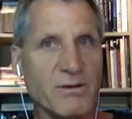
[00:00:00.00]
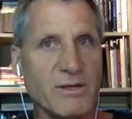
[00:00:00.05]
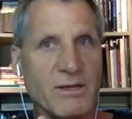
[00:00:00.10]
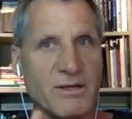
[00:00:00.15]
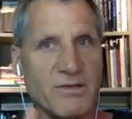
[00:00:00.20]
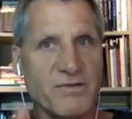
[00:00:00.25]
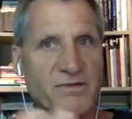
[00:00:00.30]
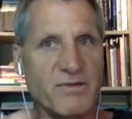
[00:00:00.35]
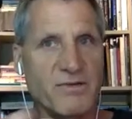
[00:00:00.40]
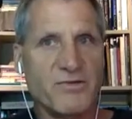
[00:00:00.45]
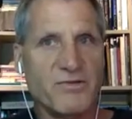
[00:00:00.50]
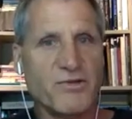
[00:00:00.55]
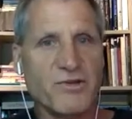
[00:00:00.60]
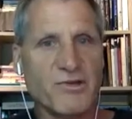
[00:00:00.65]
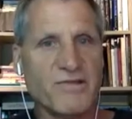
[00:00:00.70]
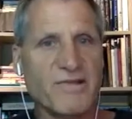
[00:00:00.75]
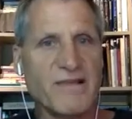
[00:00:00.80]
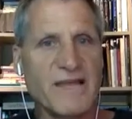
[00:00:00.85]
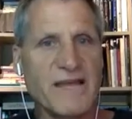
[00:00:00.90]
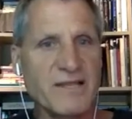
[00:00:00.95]
It's
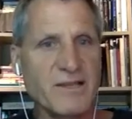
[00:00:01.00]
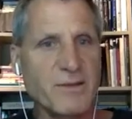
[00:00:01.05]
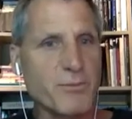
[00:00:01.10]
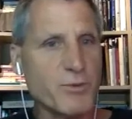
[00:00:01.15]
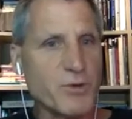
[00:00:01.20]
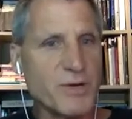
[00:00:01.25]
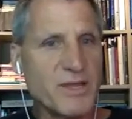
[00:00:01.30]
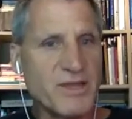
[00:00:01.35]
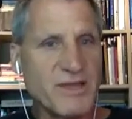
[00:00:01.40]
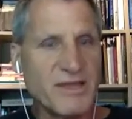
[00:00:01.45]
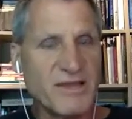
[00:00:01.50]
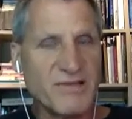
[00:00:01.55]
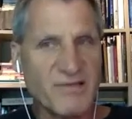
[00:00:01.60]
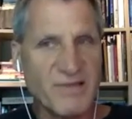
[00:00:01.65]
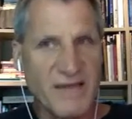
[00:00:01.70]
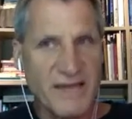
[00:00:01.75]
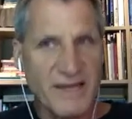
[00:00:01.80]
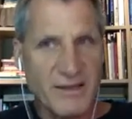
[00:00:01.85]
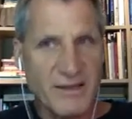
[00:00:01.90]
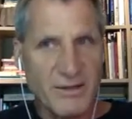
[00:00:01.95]
just like the breathing
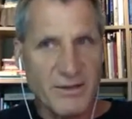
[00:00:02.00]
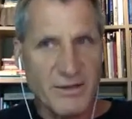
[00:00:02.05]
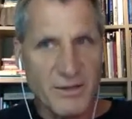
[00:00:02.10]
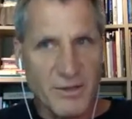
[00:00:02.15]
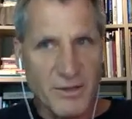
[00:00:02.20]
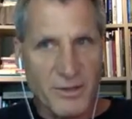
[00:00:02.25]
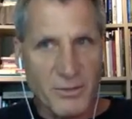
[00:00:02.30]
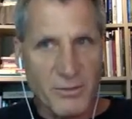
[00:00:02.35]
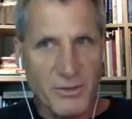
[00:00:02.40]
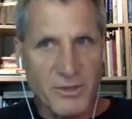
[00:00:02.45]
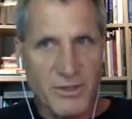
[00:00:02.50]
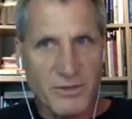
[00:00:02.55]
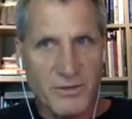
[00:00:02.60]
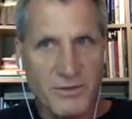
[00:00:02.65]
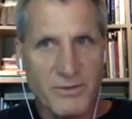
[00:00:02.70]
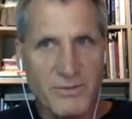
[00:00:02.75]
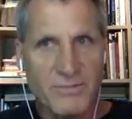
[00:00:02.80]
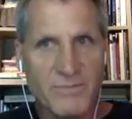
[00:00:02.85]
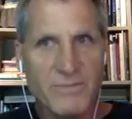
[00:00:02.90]
cycle. You know, when you